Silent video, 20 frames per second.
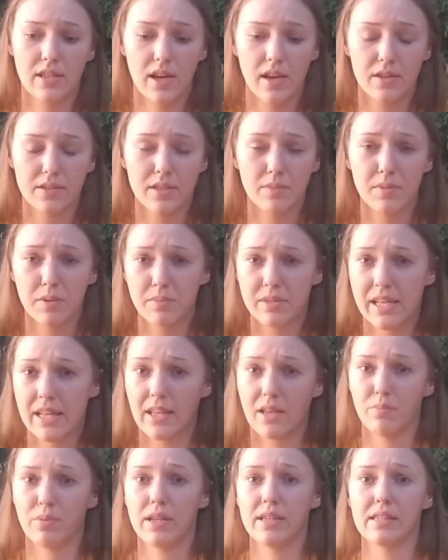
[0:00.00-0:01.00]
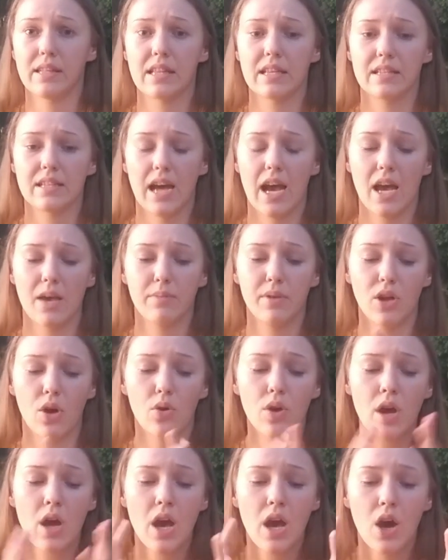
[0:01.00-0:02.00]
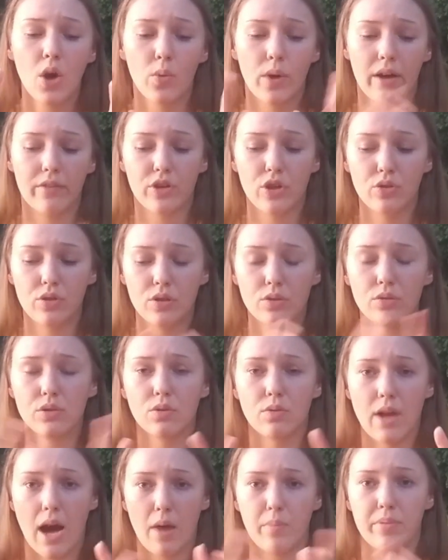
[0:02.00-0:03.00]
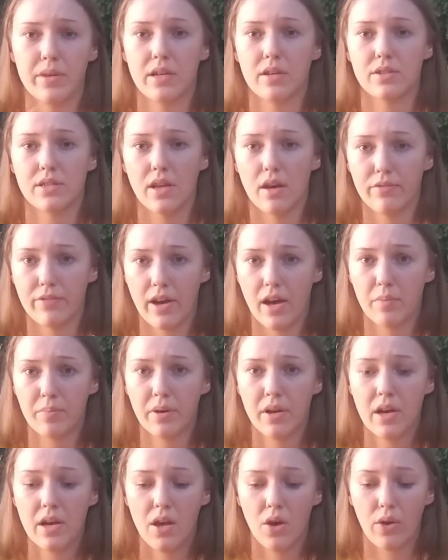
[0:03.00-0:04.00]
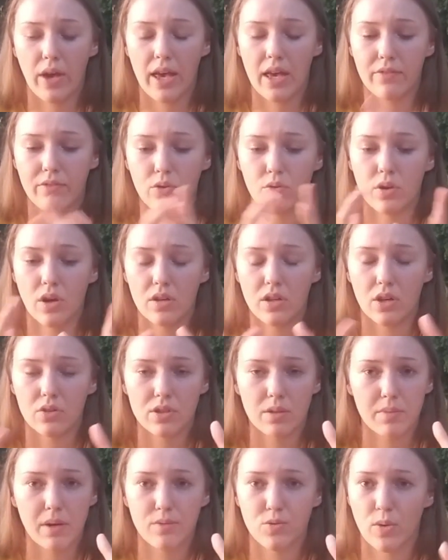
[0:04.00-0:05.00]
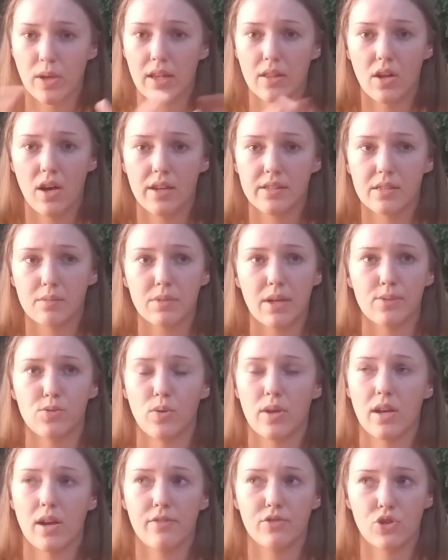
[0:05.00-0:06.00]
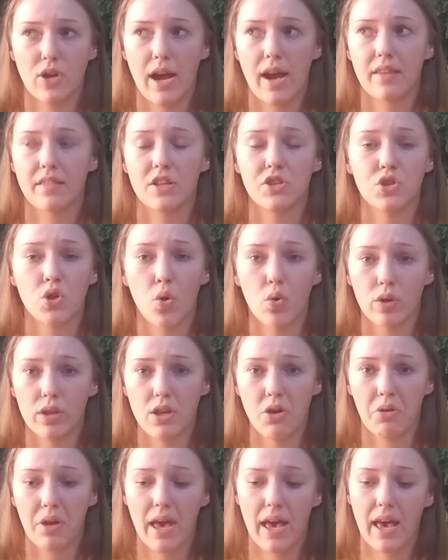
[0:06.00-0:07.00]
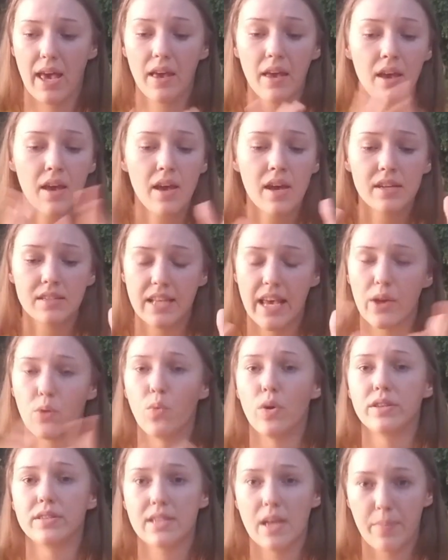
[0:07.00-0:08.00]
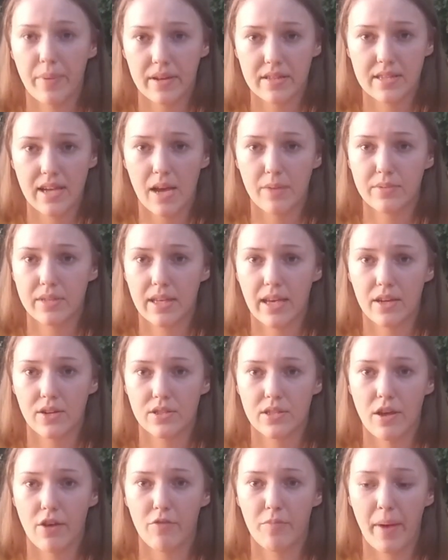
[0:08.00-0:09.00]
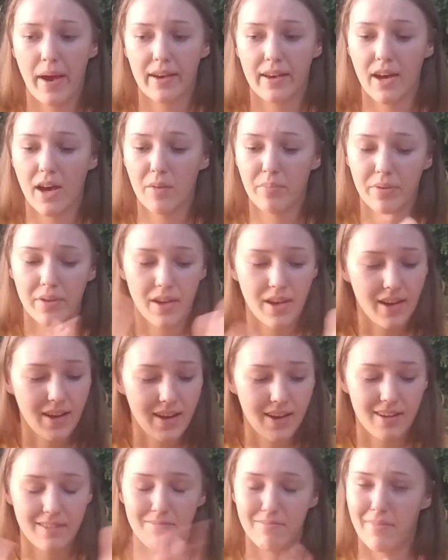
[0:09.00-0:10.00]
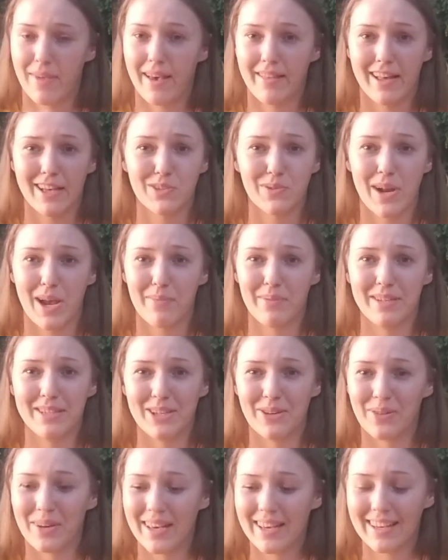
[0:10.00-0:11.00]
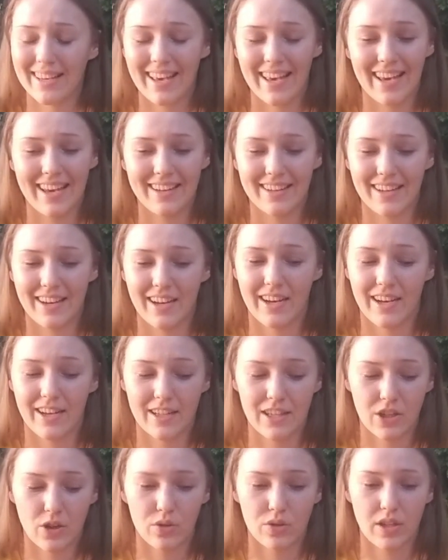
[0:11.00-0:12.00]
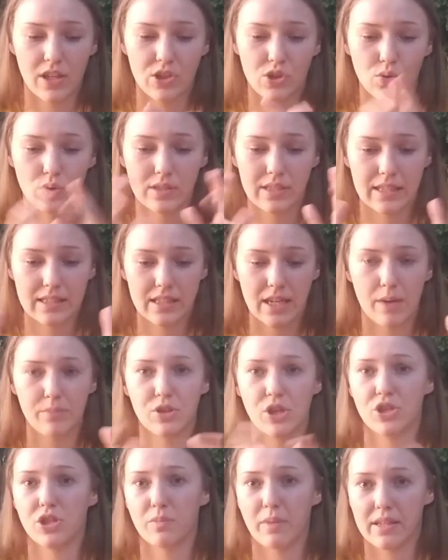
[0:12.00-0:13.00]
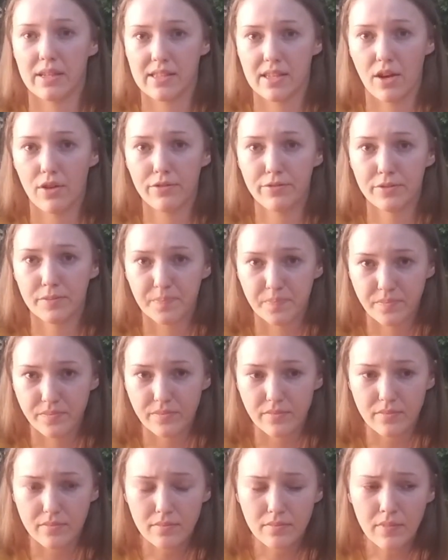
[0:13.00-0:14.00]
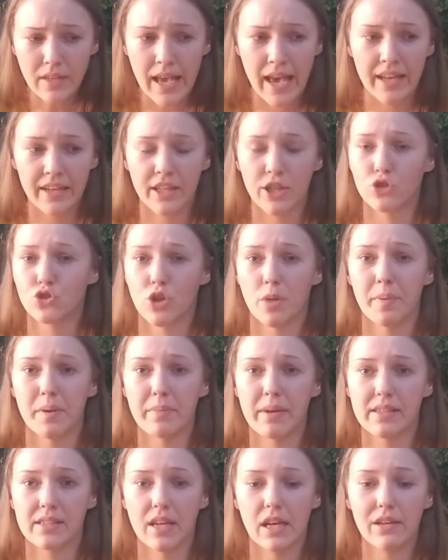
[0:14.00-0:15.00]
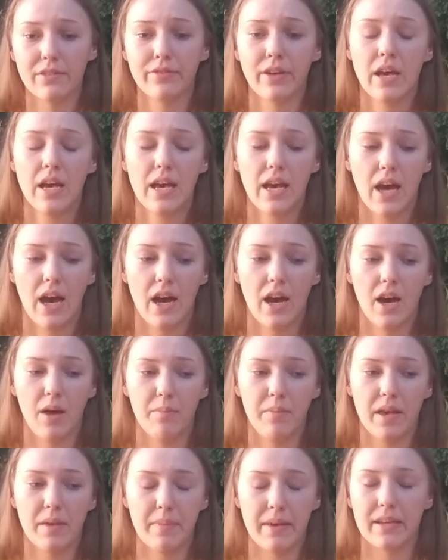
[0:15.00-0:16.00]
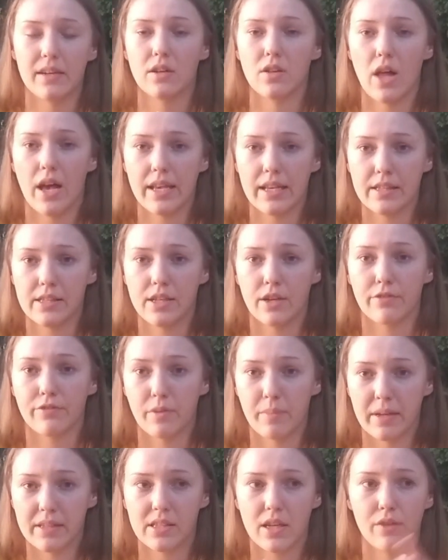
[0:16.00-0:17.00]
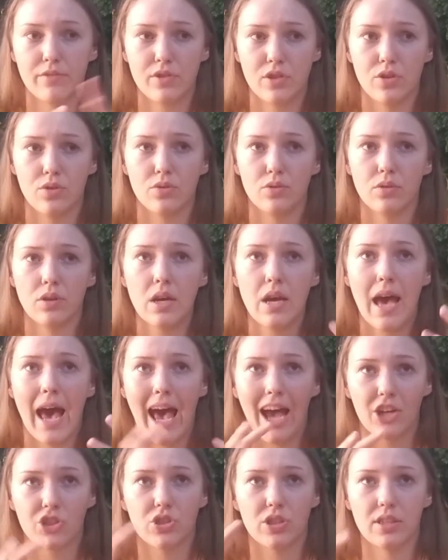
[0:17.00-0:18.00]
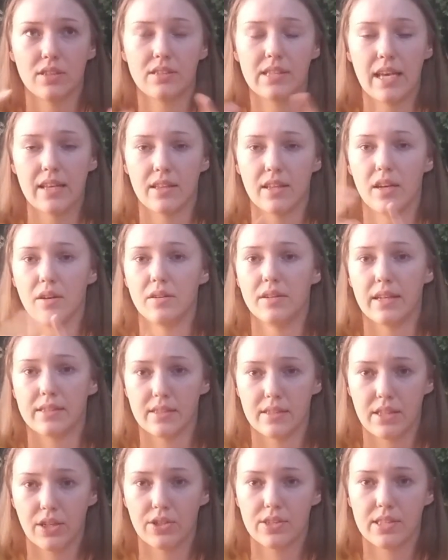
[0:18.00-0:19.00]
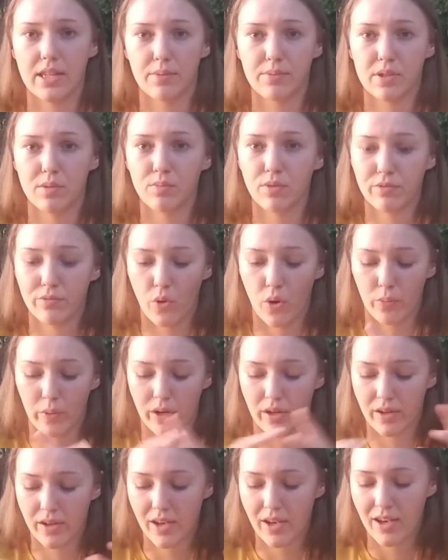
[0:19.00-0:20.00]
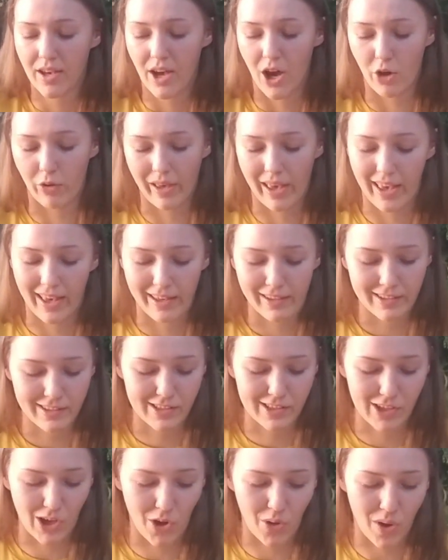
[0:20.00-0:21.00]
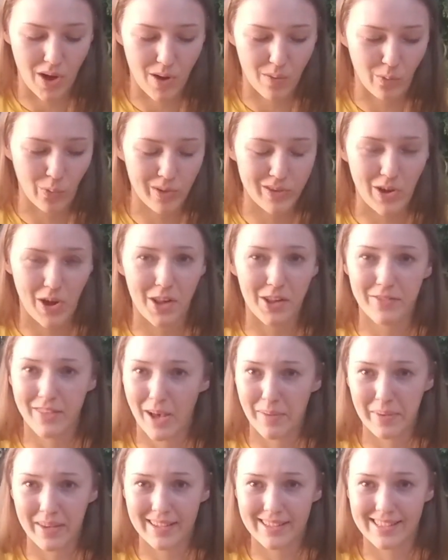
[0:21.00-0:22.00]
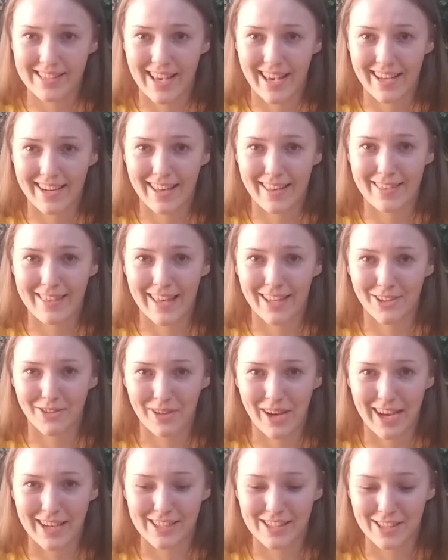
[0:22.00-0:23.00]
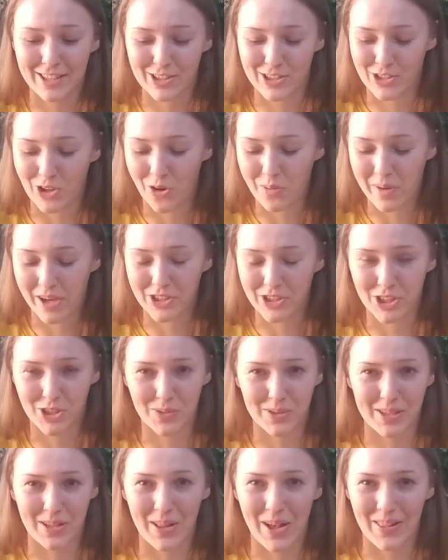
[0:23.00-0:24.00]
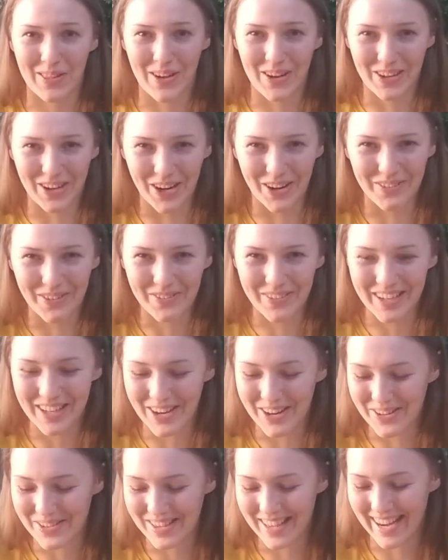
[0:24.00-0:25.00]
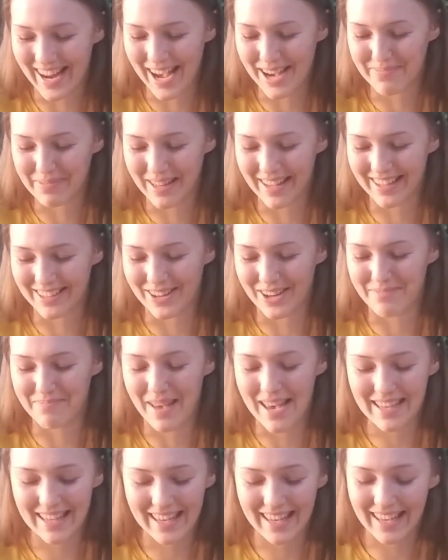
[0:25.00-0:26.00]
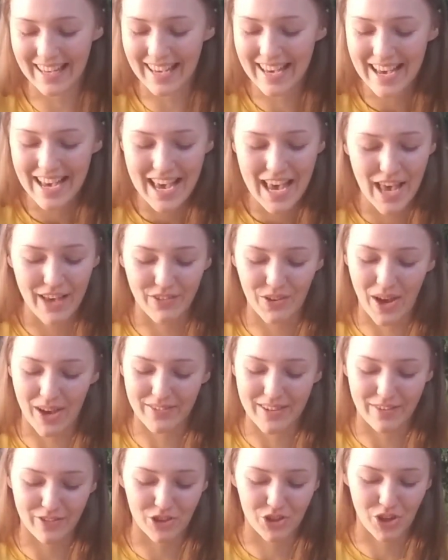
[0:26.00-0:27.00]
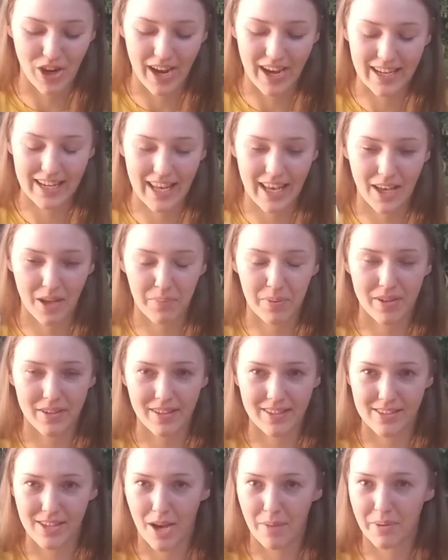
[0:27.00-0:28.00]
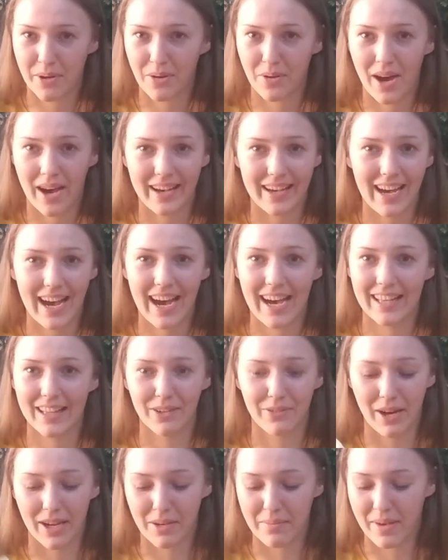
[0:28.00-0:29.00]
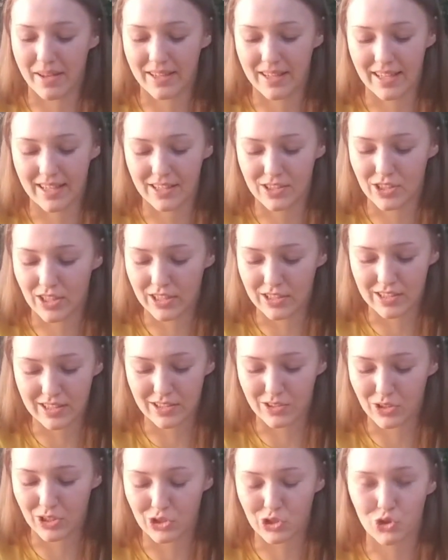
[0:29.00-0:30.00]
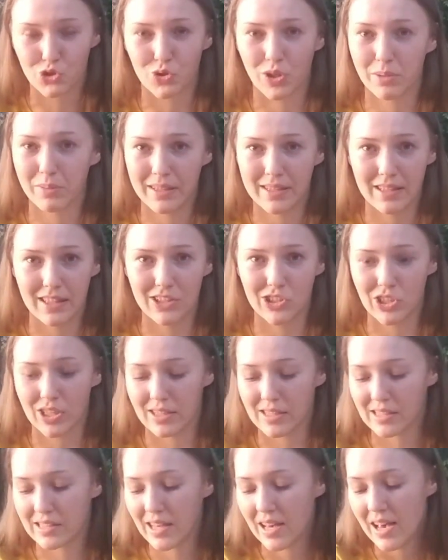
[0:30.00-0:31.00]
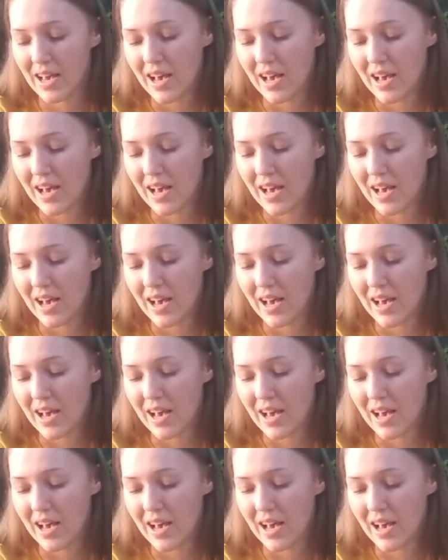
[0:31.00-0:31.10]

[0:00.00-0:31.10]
symptoms taking place at this time. You know, whatever you do not beat yourself up. Okay, if you know, sometimes we get lost, sometimes we get off track. That's totally okay. Take one step at a time to get yourself back up. Man, that's what I've been doing. And you know, as soon as I stopped judging myself and guilt tripping myself, it made it a lot easier for myself to actually take the necessary steps to move forward. Okay, so with all of that being said, thank you guys so much. This was a lot longer of a video than I planned on making. If you have never tried a piel de sapo, I highly recommend it. It's extremely delicious.